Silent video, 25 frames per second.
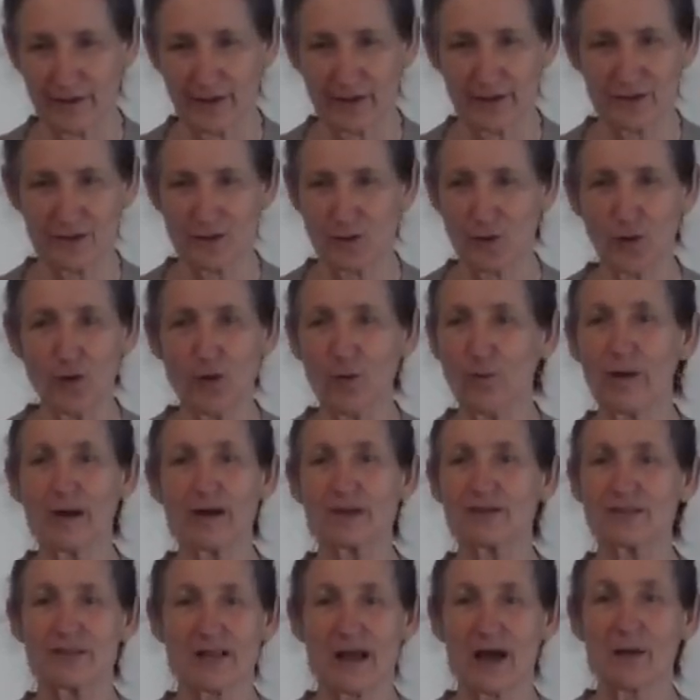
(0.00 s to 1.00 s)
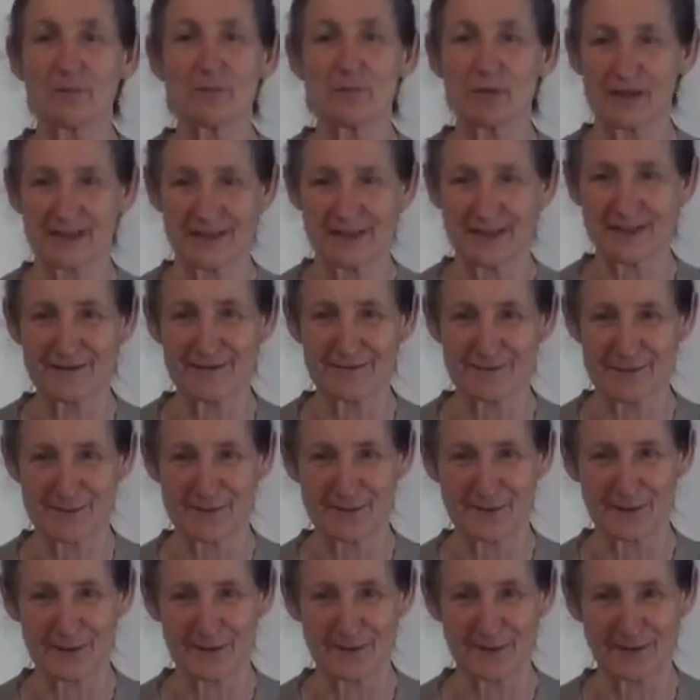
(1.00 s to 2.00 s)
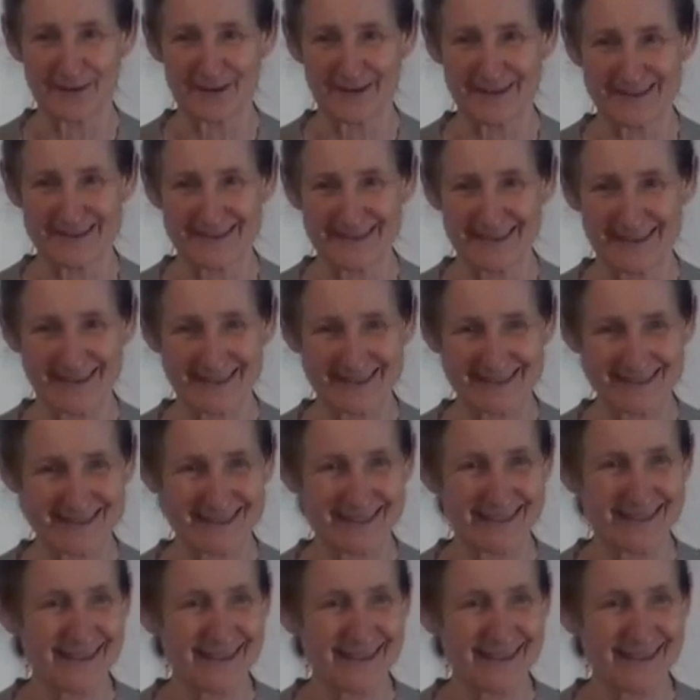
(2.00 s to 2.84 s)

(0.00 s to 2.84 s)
It's almost unbelievable what it does.